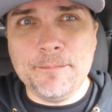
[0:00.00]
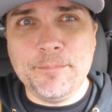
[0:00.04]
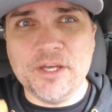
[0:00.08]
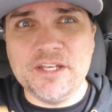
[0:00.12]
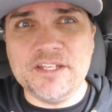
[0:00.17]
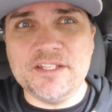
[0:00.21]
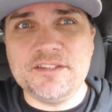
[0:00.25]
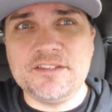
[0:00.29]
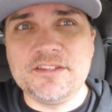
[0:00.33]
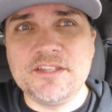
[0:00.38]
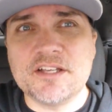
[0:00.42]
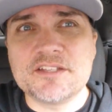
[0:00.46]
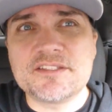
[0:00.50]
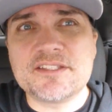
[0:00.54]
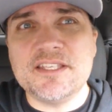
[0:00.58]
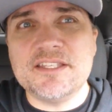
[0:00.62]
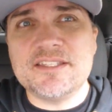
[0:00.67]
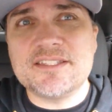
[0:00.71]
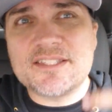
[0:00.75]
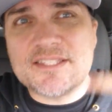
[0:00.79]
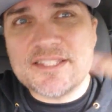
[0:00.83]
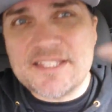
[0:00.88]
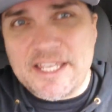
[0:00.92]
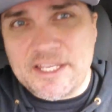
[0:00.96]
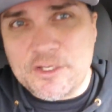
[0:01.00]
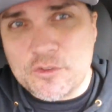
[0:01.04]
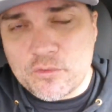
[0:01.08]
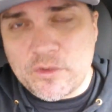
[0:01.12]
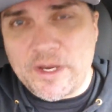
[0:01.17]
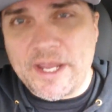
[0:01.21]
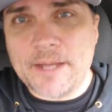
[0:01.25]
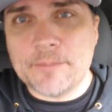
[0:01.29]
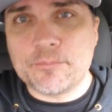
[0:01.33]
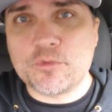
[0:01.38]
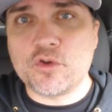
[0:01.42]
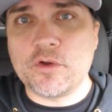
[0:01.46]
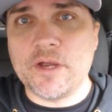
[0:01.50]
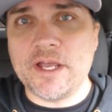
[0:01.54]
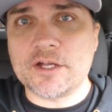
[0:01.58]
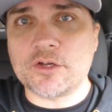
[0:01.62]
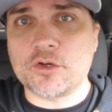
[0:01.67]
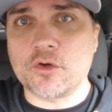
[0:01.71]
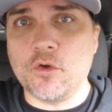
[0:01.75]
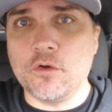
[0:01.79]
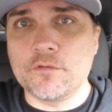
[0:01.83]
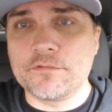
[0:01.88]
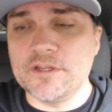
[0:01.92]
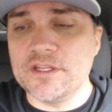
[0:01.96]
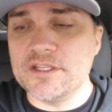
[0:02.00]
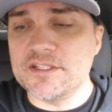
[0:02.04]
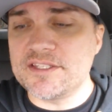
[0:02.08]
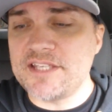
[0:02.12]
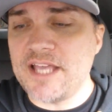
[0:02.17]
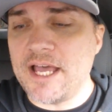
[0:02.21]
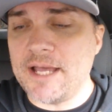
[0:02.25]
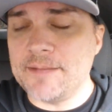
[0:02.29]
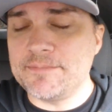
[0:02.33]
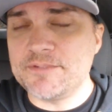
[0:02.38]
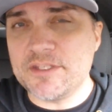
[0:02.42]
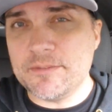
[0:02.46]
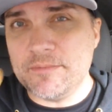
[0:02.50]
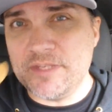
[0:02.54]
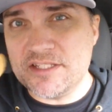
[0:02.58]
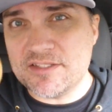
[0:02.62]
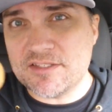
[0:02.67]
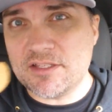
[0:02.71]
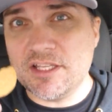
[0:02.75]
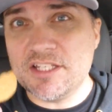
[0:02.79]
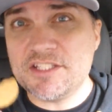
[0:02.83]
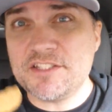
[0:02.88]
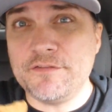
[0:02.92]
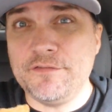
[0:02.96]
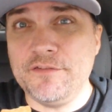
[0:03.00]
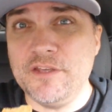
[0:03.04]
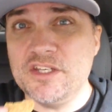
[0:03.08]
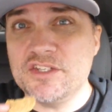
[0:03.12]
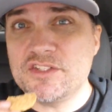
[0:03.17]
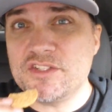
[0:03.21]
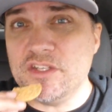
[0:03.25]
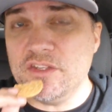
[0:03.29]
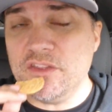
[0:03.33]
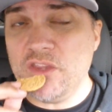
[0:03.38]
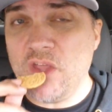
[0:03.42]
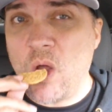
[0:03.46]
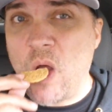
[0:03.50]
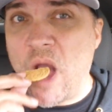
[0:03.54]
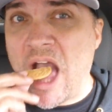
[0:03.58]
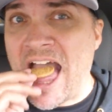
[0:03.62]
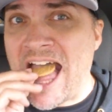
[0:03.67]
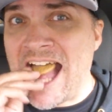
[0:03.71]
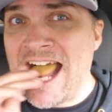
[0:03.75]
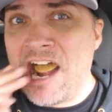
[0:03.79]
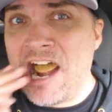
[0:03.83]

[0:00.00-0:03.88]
but it doesn't say graham cracker over the top to me, so let's finish it though.